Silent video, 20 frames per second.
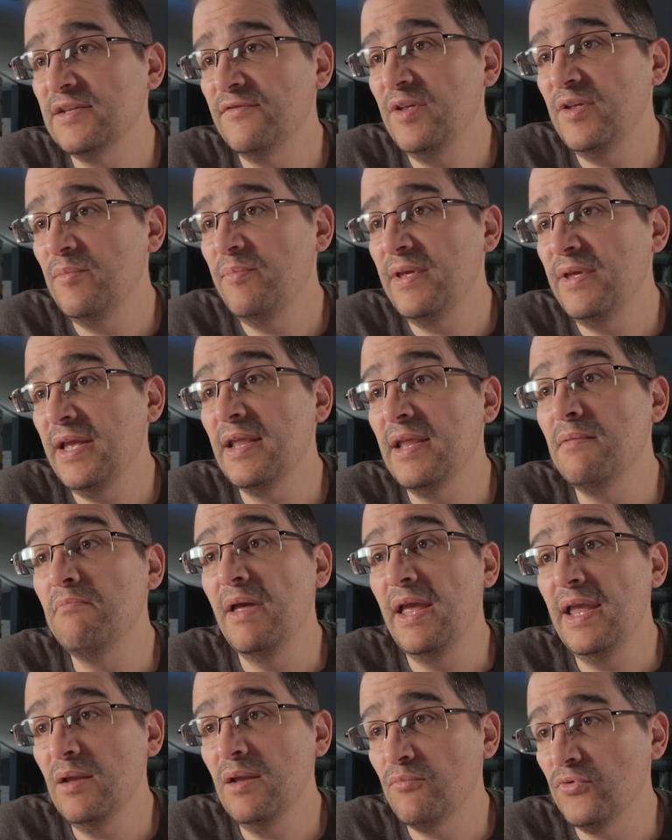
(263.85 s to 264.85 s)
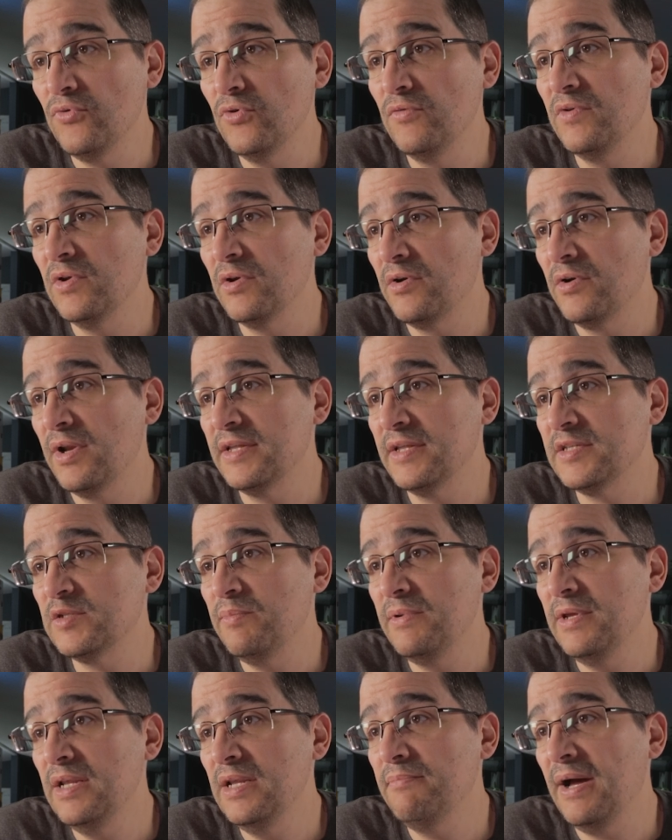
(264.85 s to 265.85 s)
a VPN may improve your internet
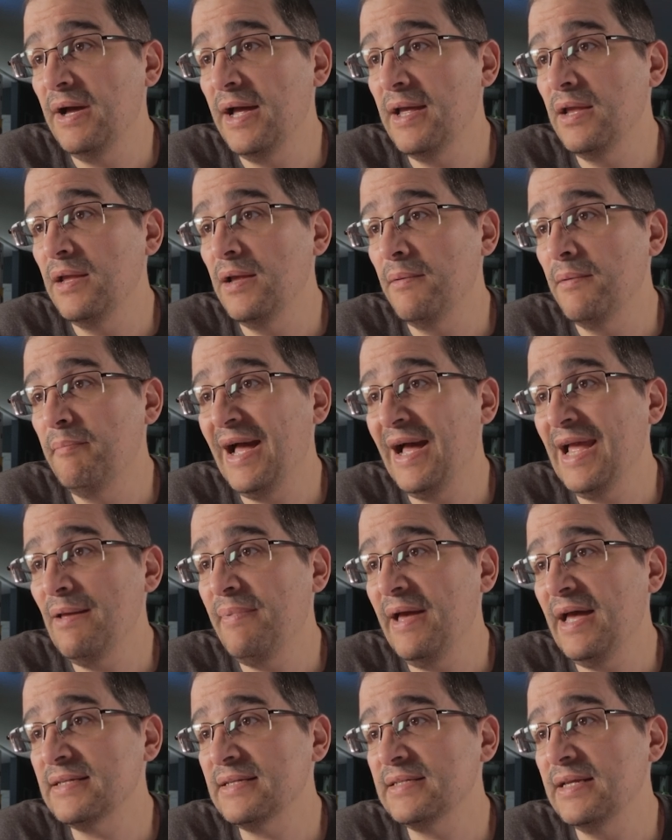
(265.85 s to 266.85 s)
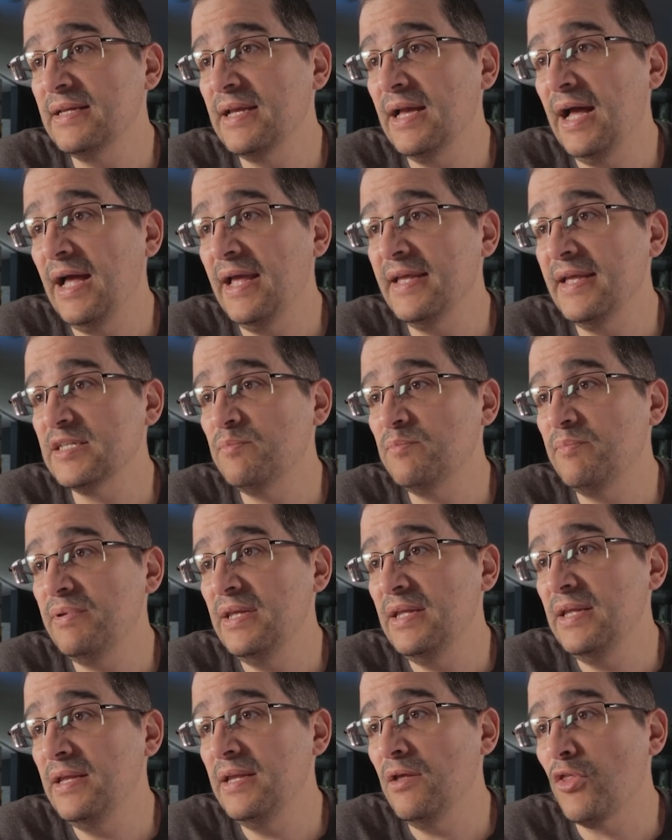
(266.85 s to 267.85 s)
speed by bypassing
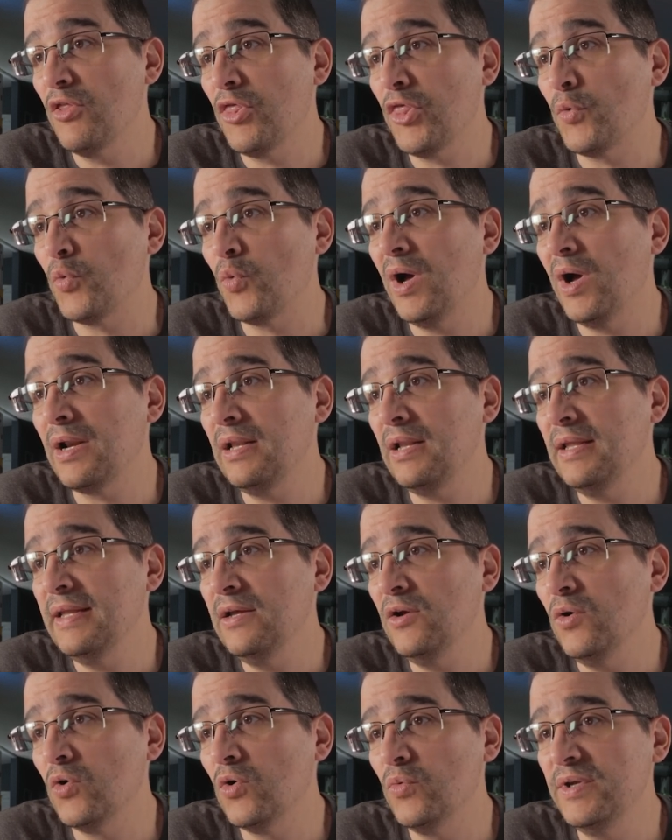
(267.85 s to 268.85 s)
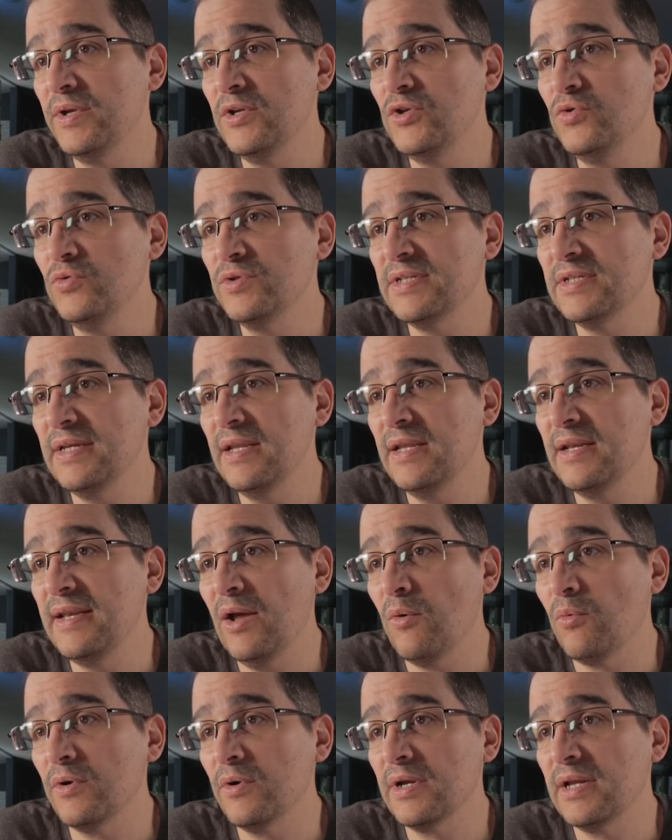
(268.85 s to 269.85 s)
ISP throttling or reducing
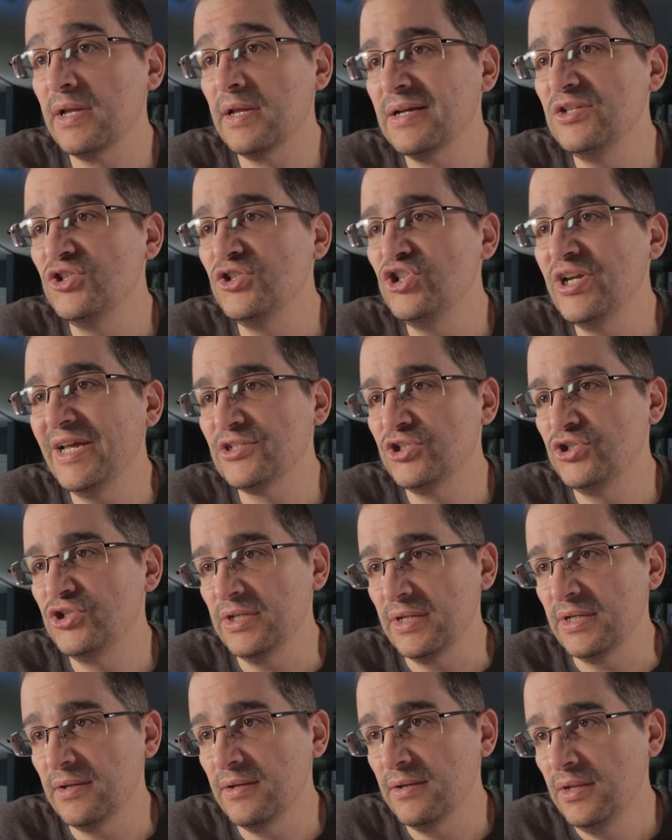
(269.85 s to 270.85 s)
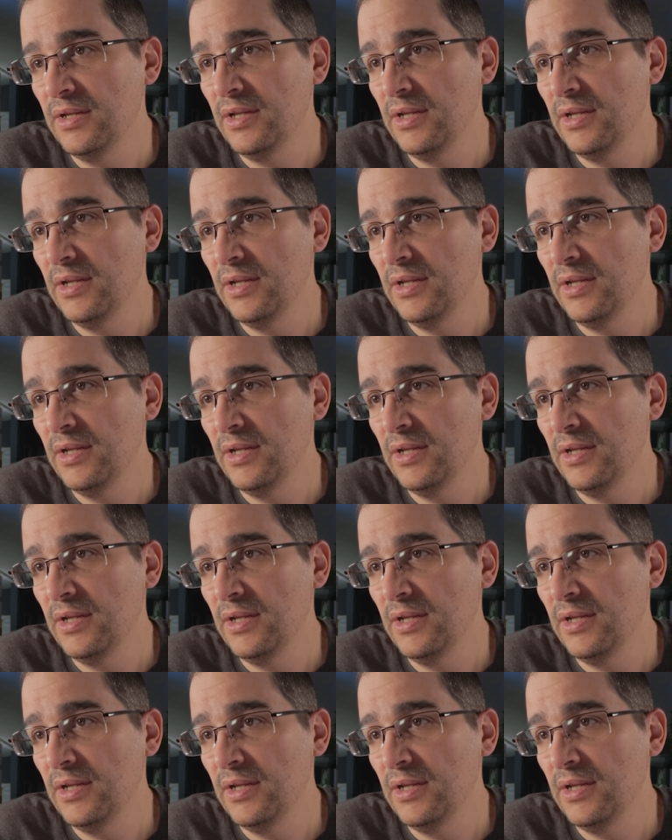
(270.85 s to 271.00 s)
network congestion,